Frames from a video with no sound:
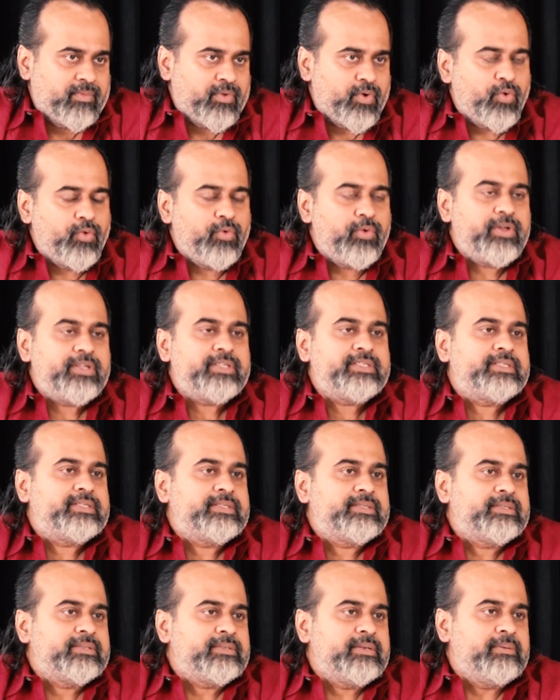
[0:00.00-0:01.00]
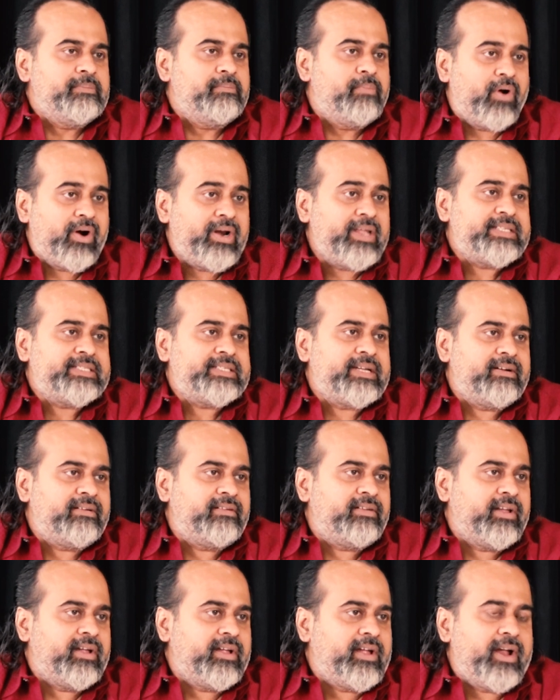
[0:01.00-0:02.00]
who is
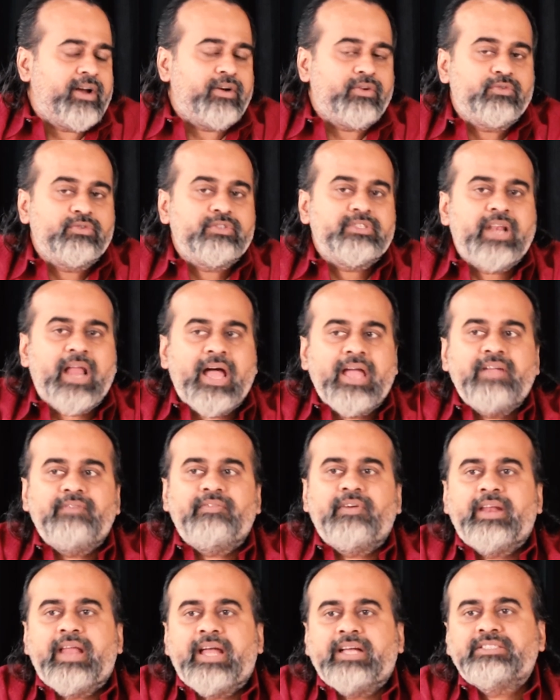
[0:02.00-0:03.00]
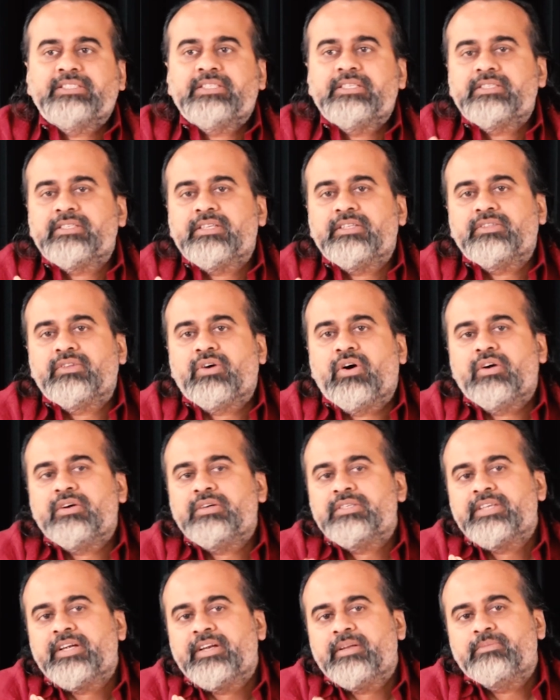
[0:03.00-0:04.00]
body-centric and whose life and actions and
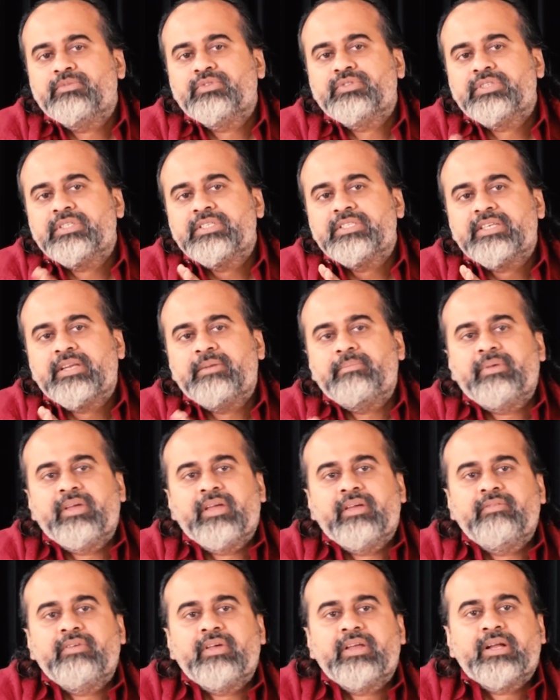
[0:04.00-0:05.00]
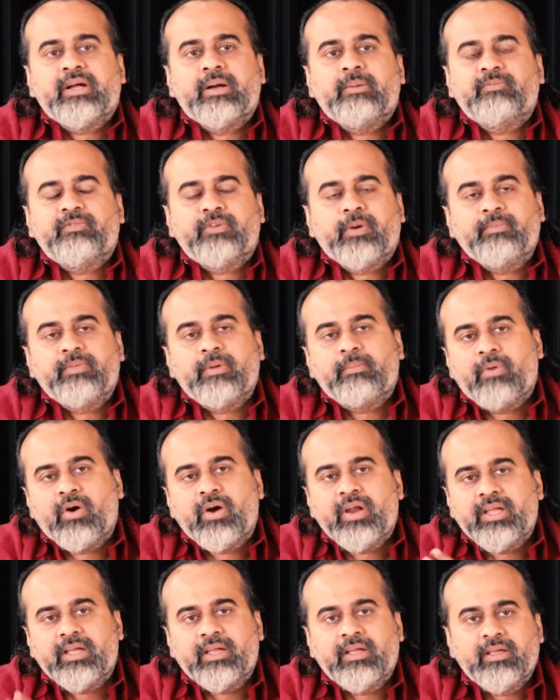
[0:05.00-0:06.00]
thoughts and emotions and behavior come from the
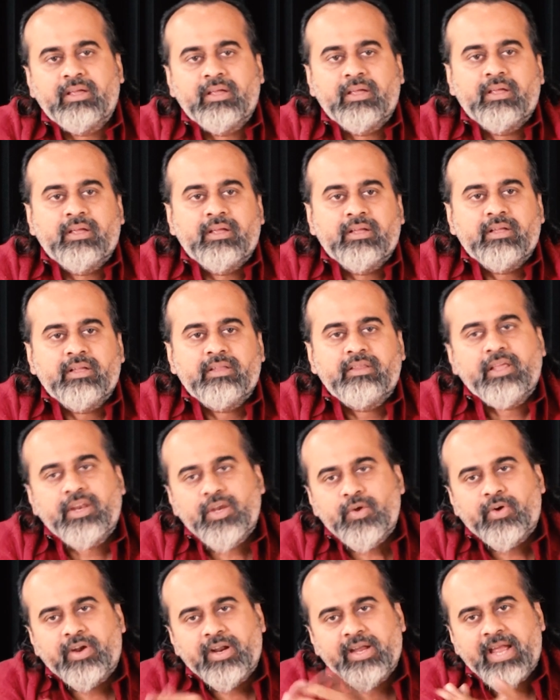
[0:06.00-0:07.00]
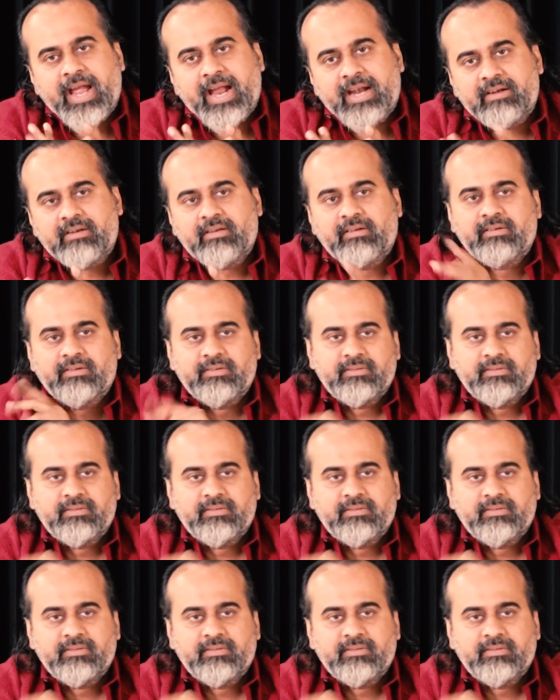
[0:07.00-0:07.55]
body, then you are a cat.